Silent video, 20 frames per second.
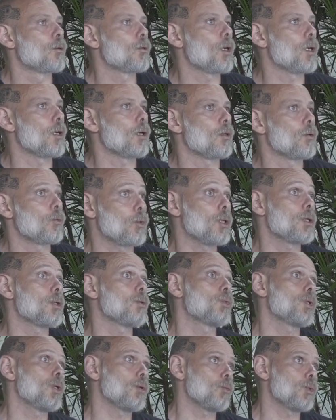Right,
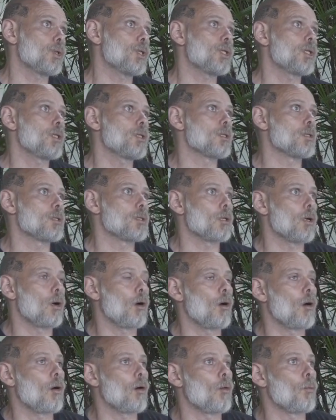which is,
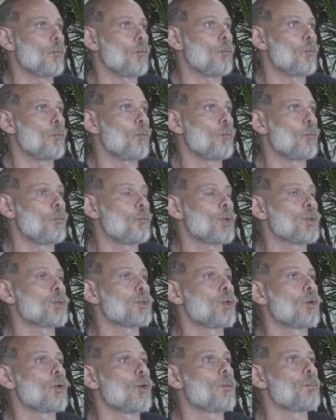but
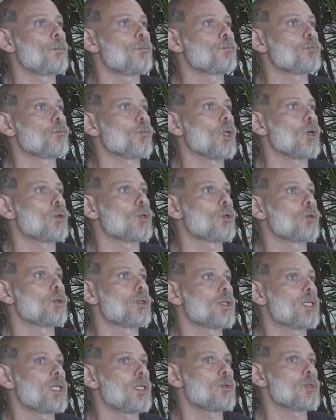
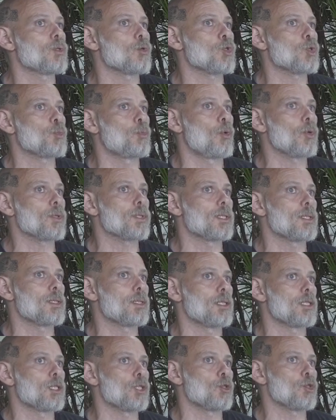the key with those sports is
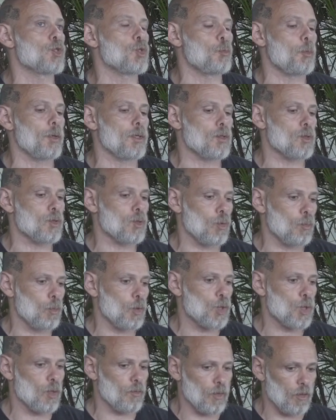they just spend so
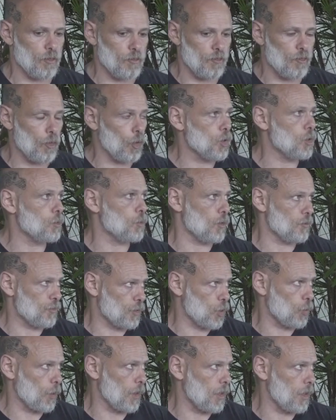much of their volume of
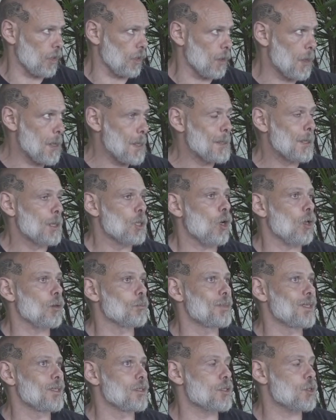training on
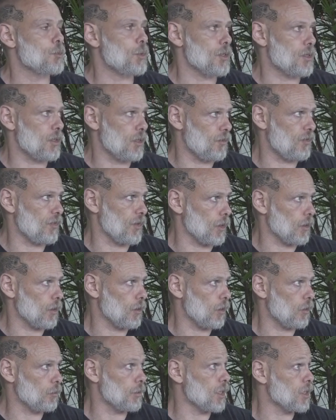being specific,
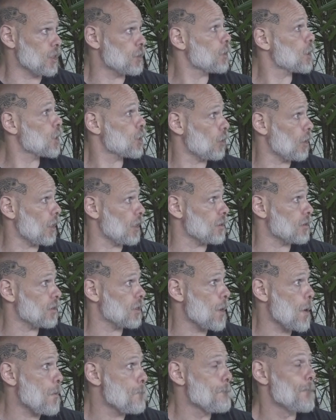on being specialized,
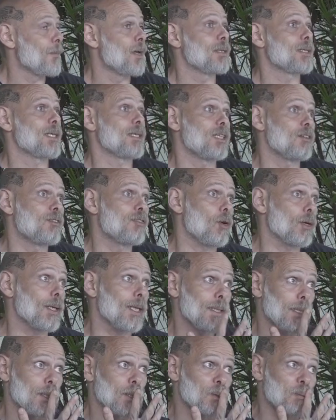that they
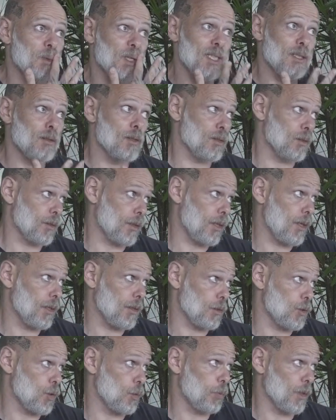forget that the body doesn't care
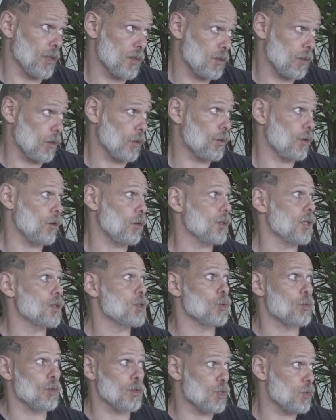that you play soccer, that
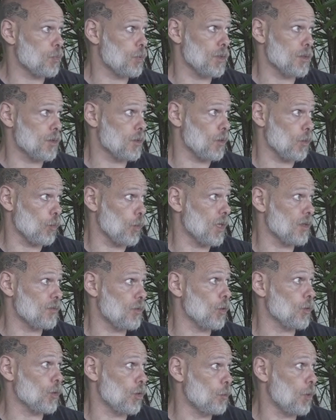you run sprints or
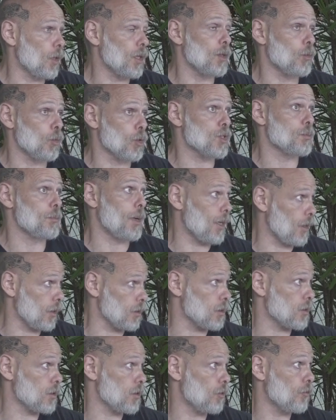whatever. The body wants
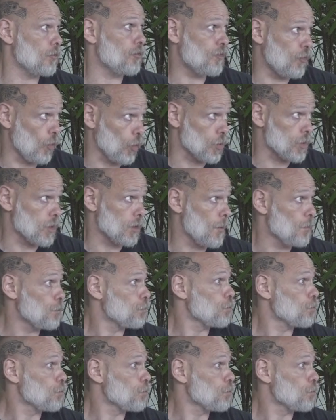balance first.